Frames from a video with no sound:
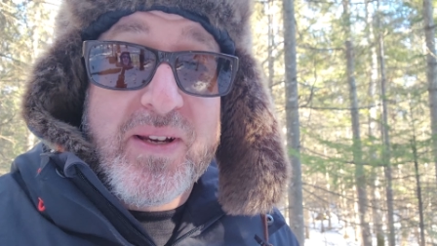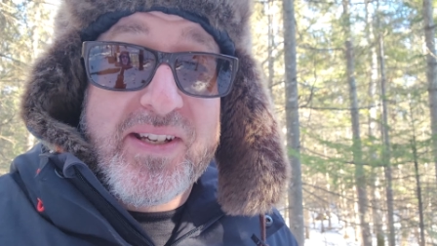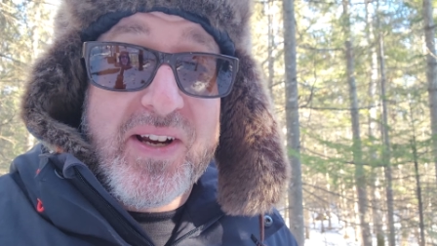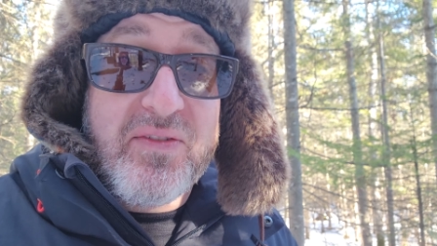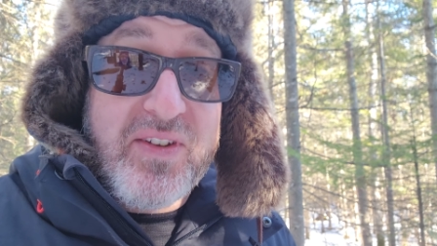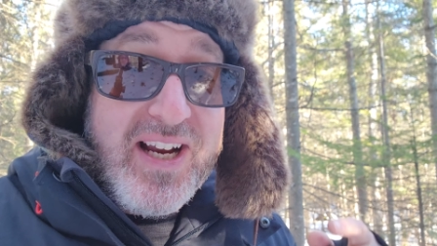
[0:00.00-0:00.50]

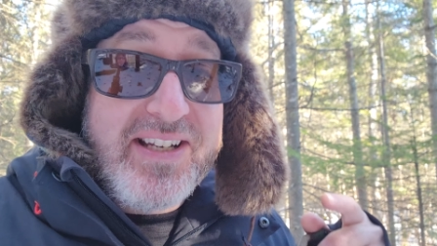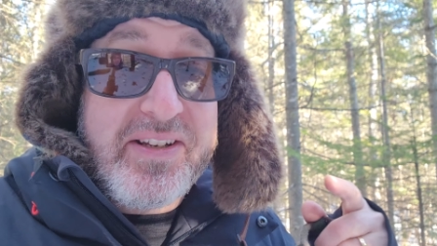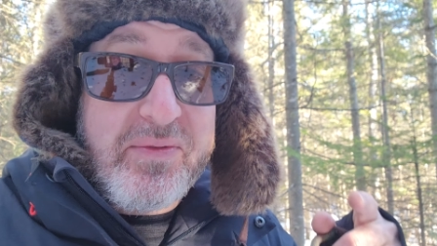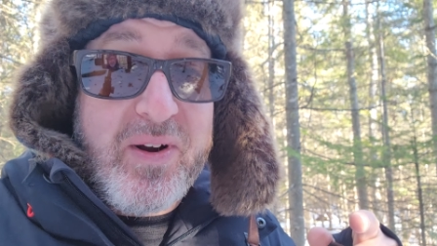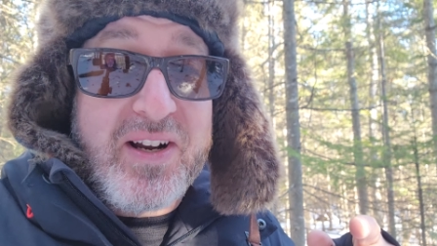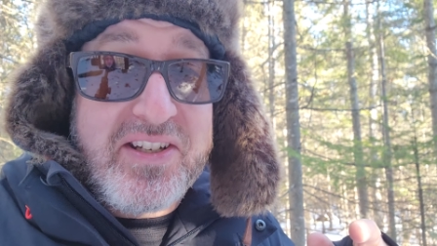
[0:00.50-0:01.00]
So if you guys
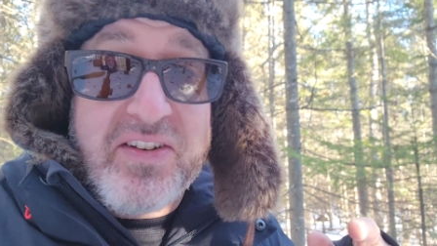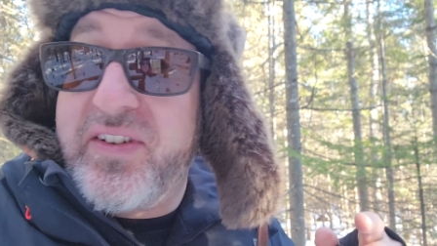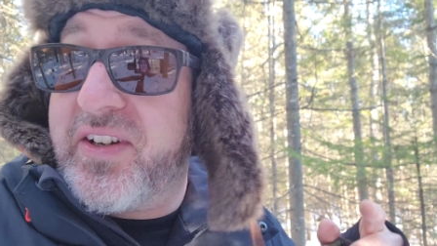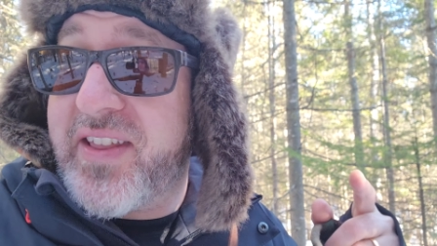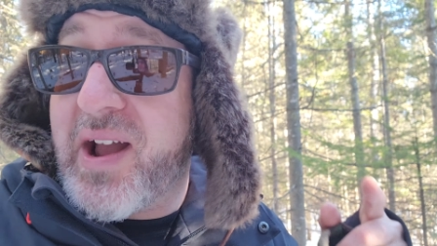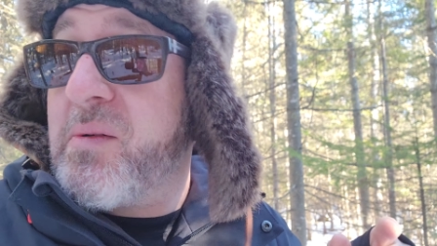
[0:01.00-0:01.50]
didn't watch that
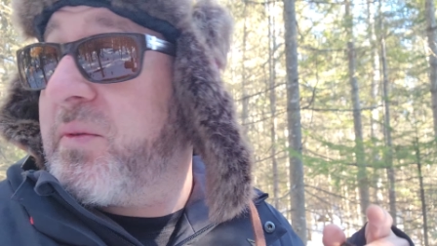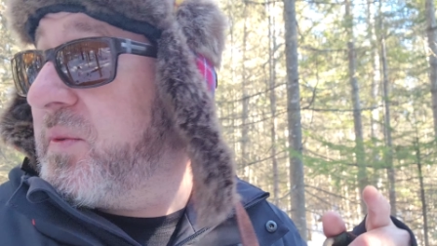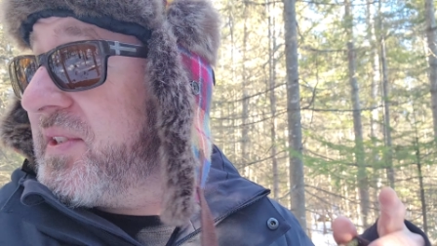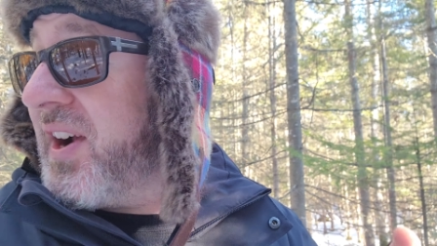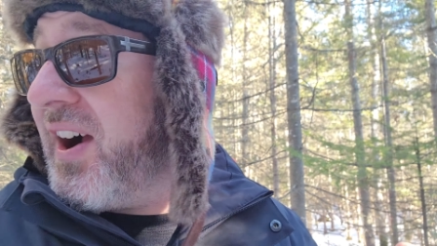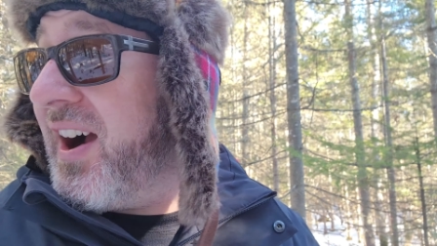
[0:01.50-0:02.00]
video, that one
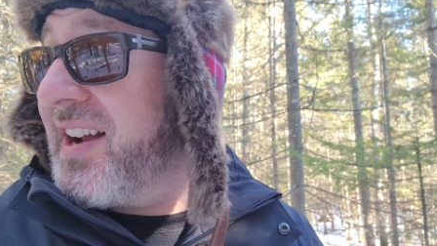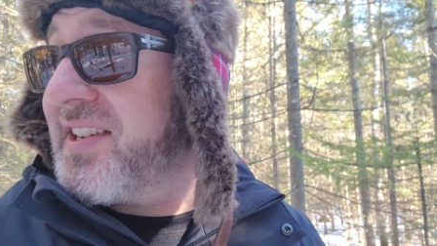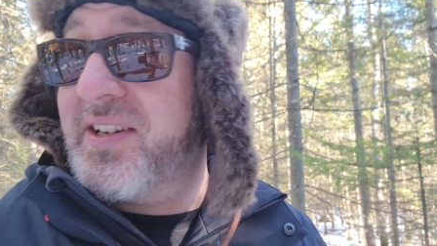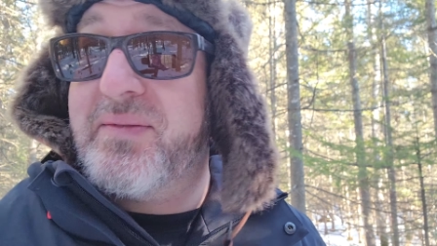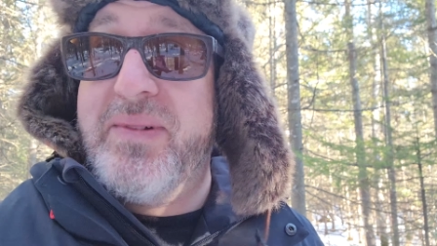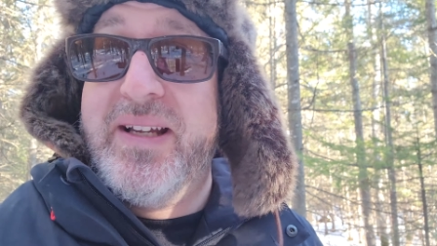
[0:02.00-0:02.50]
was
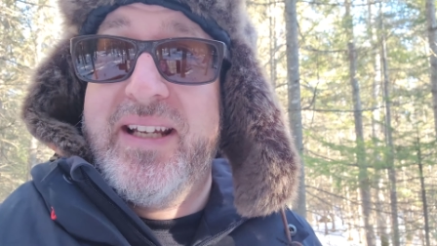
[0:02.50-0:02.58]
awesome.